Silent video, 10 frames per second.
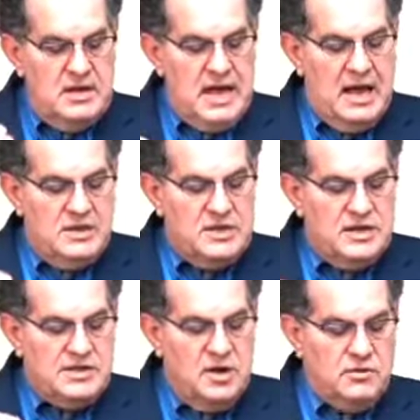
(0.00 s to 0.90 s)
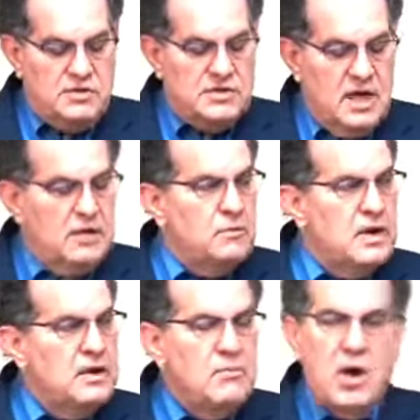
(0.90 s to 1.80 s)
down to his own son
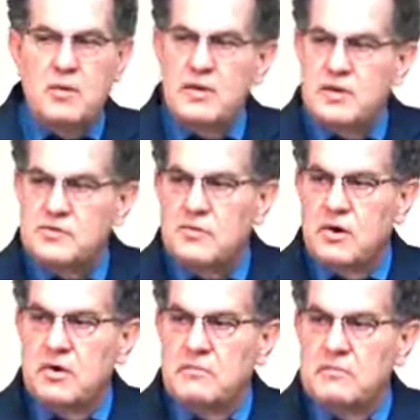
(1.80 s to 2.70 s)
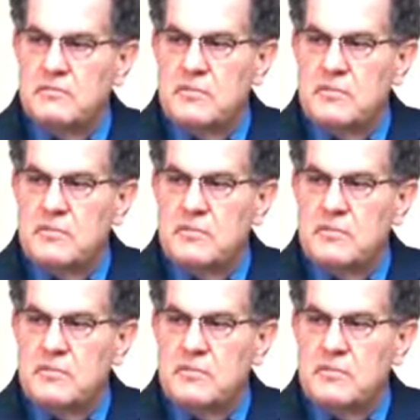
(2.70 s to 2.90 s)
when he brought him to this world.